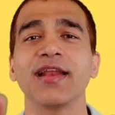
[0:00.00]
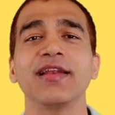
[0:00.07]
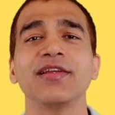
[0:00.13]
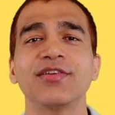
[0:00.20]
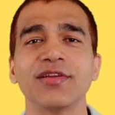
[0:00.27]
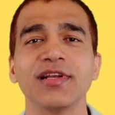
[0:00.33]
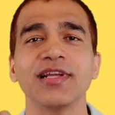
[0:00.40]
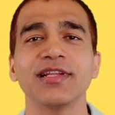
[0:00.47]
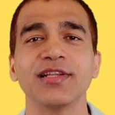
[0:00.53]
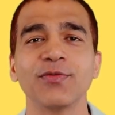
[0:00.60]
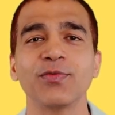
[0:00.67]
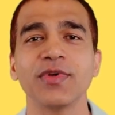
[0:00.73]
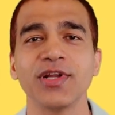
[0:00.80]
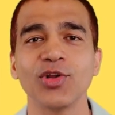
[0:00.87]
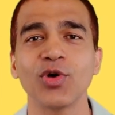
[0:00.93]
Initially in the
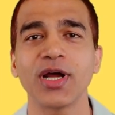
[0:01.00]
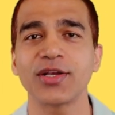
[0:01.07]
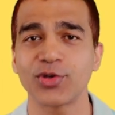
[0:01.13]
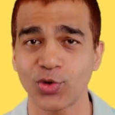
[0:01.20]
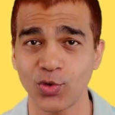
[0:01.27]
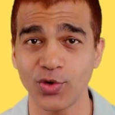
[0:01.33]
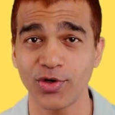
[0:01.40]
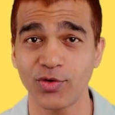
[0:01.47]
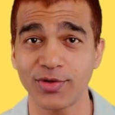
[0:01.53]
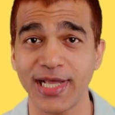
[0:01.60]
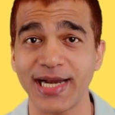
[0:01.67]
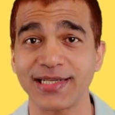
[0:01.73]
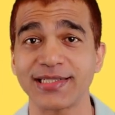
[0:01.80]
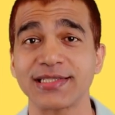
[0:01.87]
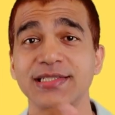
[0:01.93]
video I told you
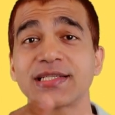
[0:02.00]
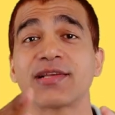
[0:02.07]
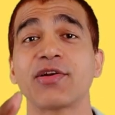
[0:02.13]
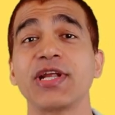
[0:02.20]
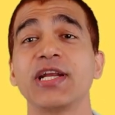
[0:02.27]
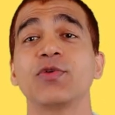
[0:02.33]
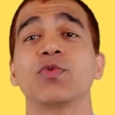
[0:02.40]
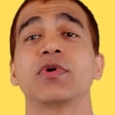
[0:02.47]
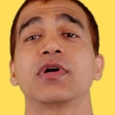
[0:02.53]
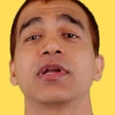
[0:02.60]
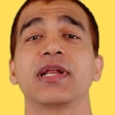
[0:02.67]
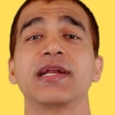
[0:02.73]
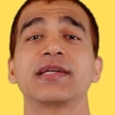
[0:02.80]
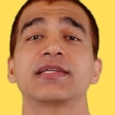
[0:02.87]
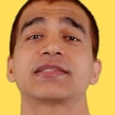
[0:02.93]
that this Green
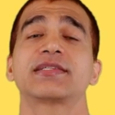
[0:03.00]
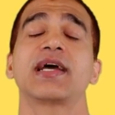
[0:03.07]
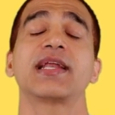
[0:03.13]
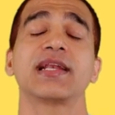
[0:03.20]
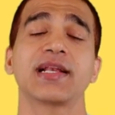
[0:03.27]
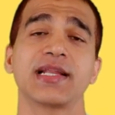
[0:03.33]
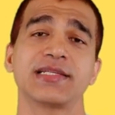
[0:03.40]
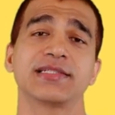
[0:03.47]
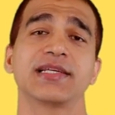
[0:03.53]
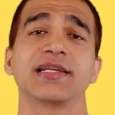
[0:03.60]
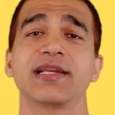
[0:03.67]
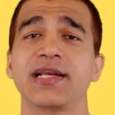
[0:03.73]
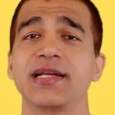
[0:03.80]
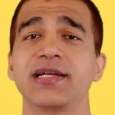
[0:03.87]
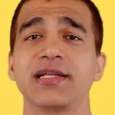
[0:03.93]
World intestine cleansing
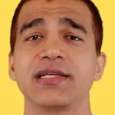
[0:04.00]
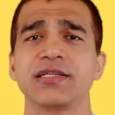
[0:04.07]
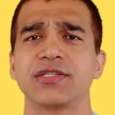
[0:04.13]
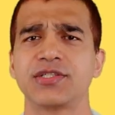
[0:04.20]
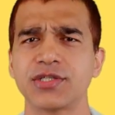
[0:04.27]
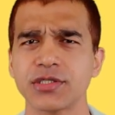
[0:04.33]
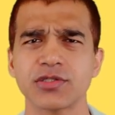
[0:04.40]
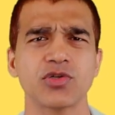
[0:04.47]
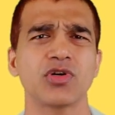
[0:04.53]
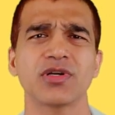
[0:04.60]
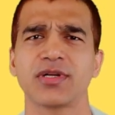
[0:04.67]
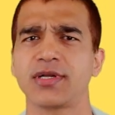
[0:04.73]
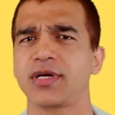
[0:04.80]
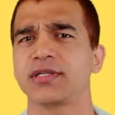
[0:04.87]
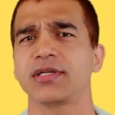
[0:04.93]
green tea is just
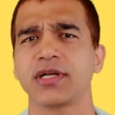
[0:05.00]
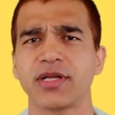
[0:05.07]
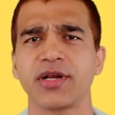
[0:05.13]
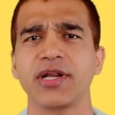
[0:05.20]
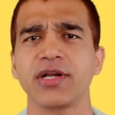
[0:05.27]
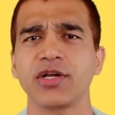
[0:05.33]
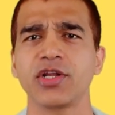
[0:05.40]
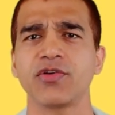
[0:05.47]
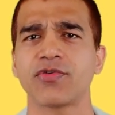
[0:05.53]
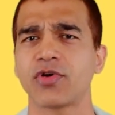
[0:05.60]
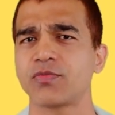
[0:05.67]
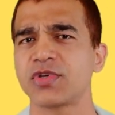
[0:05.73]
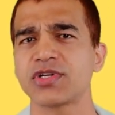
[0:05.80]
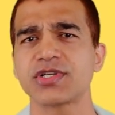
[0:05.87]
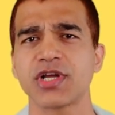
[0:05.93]
not another green tea
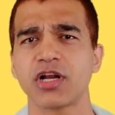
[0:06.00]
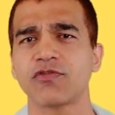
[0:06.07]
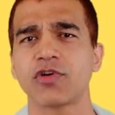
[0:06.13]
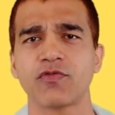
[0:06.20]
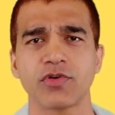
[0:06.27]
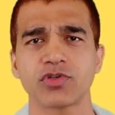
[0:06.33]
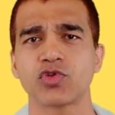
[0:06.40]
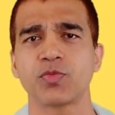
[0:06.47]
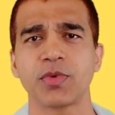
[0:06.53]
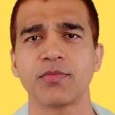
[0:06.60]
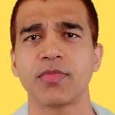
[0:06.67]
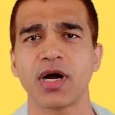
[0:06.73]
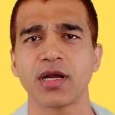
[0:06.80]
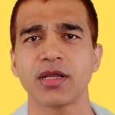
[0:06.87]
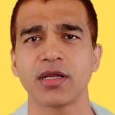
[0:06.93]
from the shelf of a
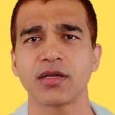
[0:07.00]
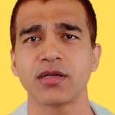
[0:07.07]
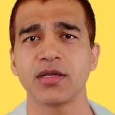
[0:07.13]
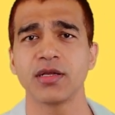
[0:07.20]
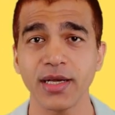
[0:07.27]
supermarket.